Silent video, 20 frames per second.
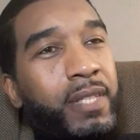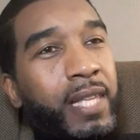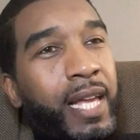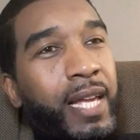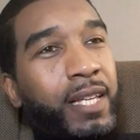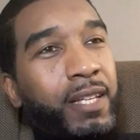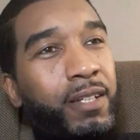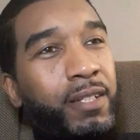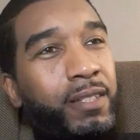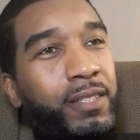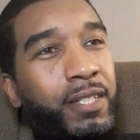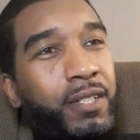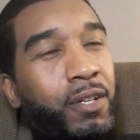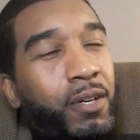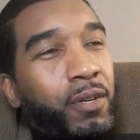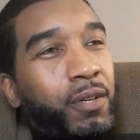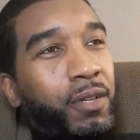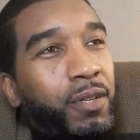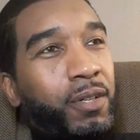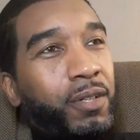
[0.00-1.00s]
like
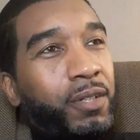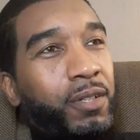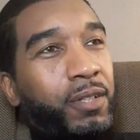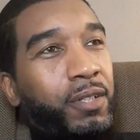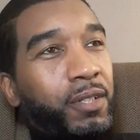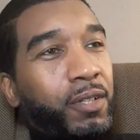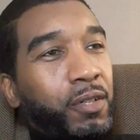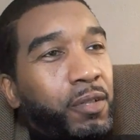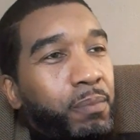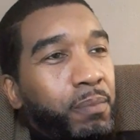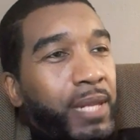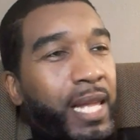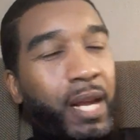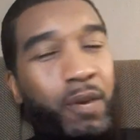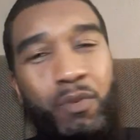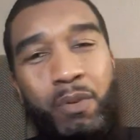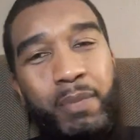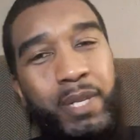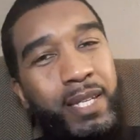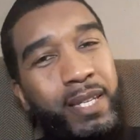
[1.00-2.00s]
on
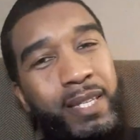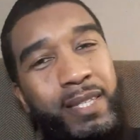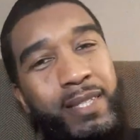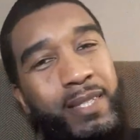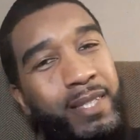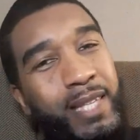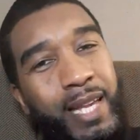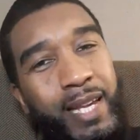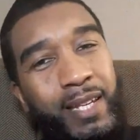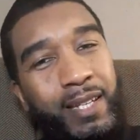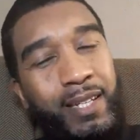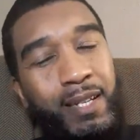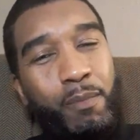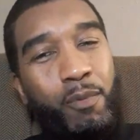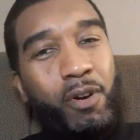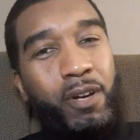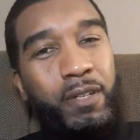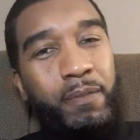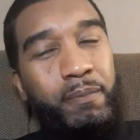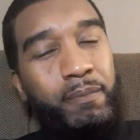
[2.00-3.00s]
black women. It's like, come
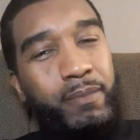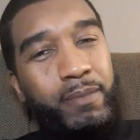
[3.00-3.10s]
on,